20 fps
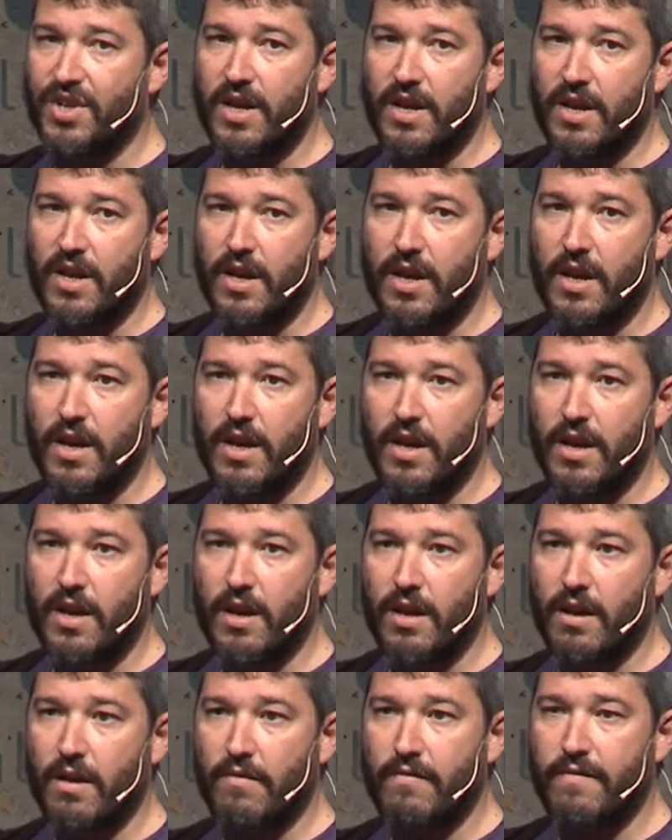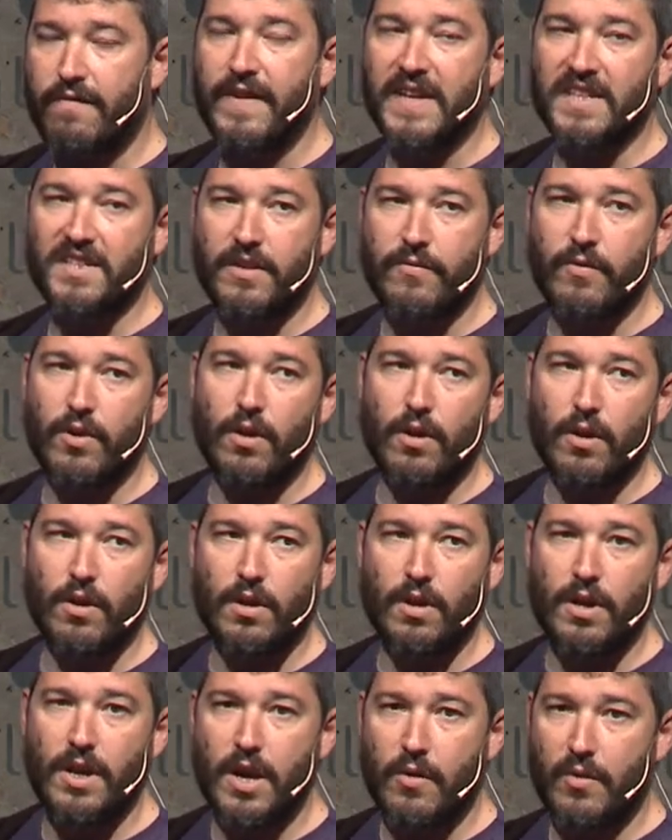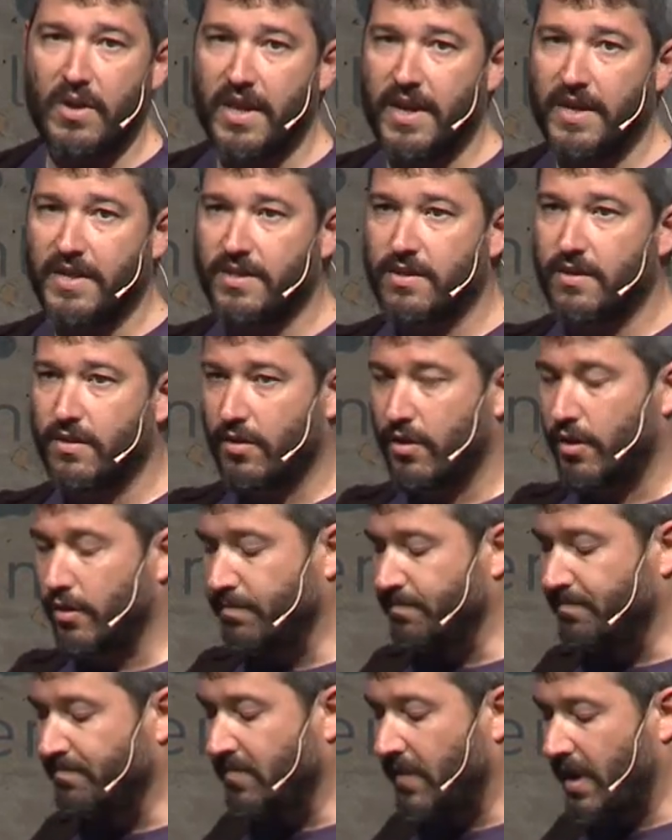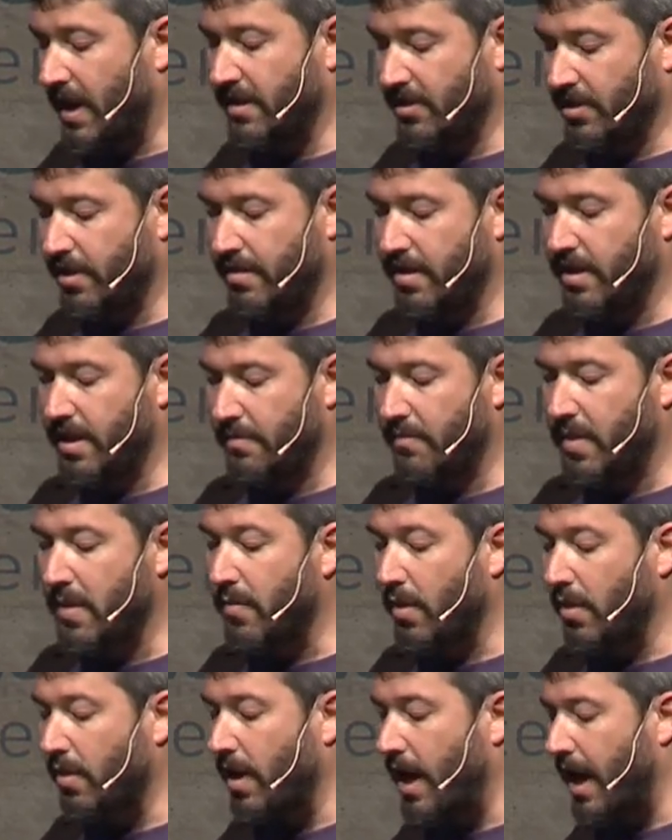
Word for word: feasible nowadays, you know, and something that people